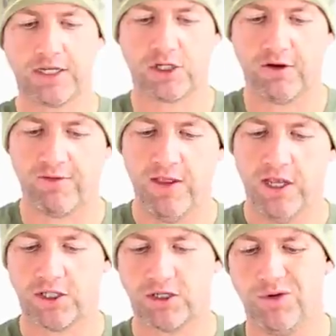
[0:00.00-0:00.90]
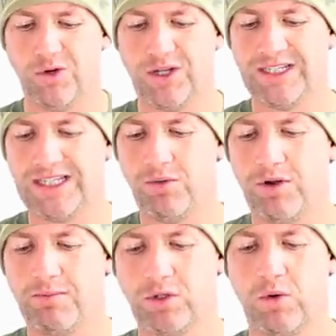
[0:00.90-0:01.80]
this off so you can see
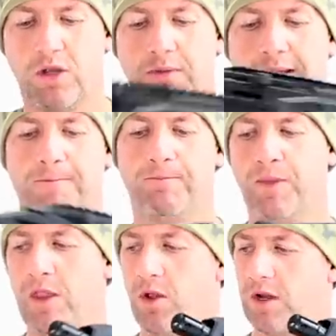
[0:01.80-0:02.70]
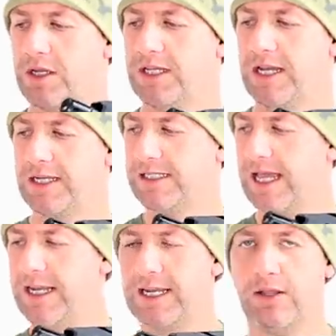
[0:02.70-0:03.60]
what I'm talking about. I'll take the
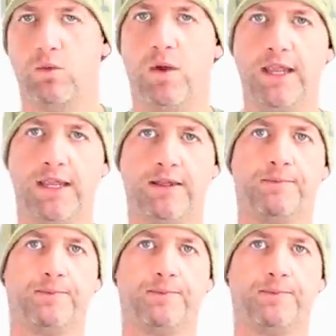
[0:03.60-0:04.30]
stand out the way.